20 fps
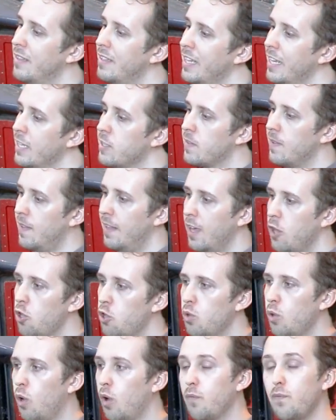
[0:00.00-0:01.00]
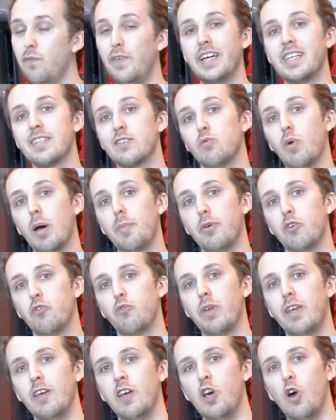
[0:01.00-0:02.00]
the installation of fixed
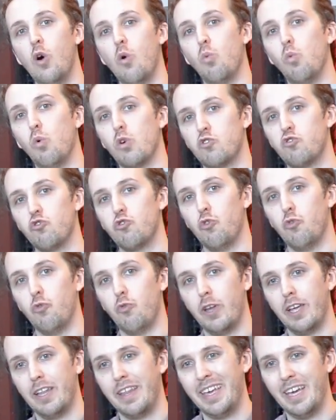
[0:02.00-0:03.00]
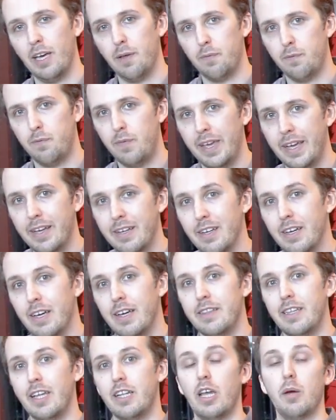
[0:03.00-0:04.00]
weaponry wasn't really a thing
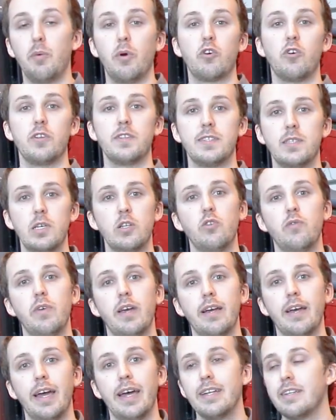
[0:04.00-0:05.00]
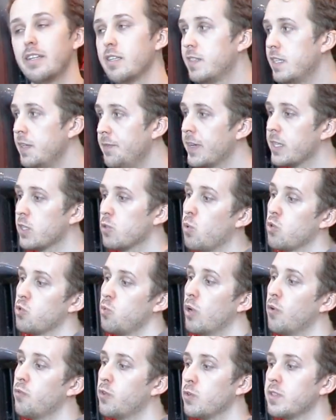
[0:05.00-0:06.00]
that they were considering. And the Sea vixen
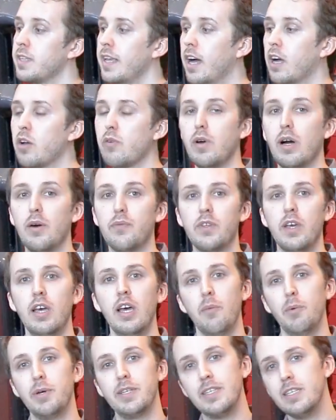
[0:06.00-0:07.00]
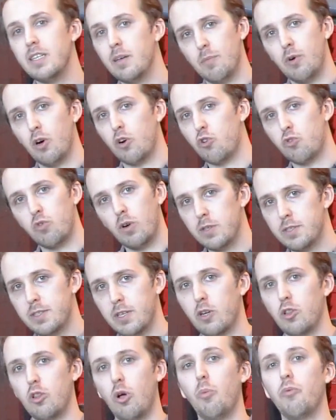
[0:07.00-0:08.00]
was one of those aircraft, we see them across
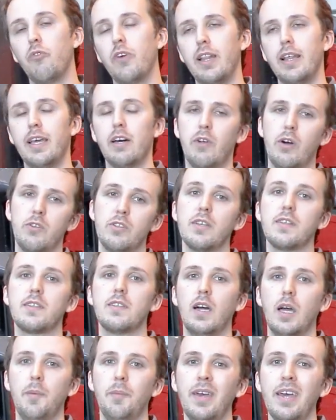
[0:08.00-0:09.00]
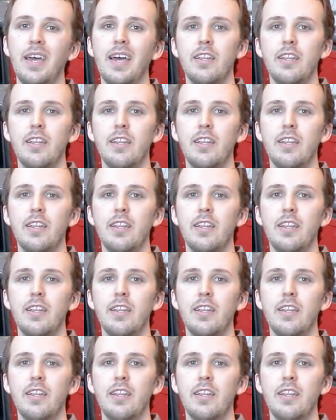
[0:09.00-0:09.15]
the globe really around this time,